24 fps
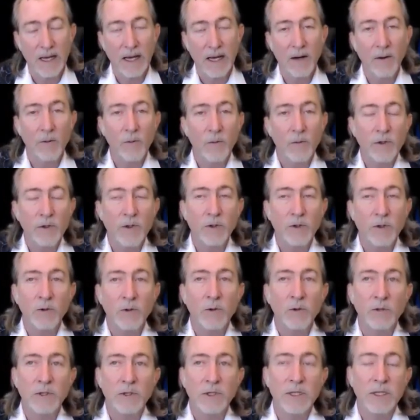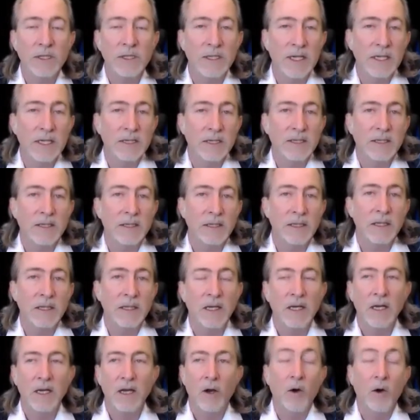How would you suggest that,
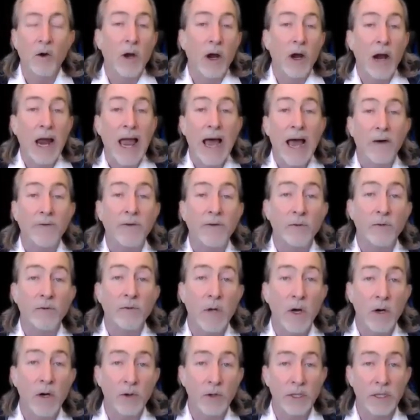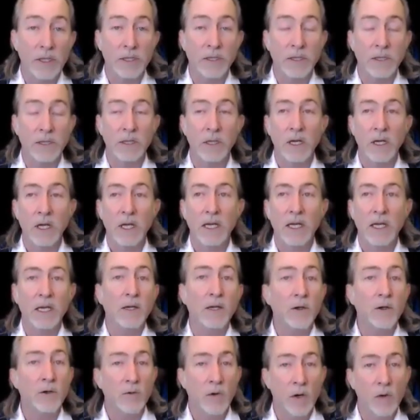or have you noticed
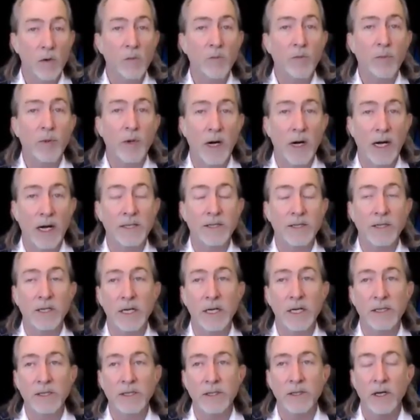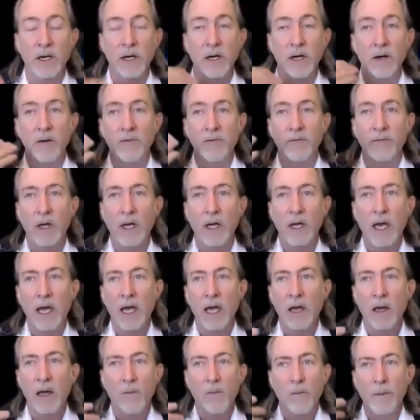in your own process of,
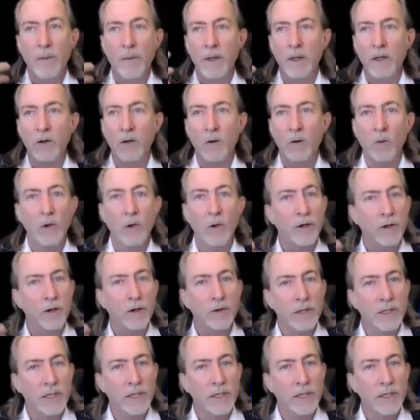you know, where your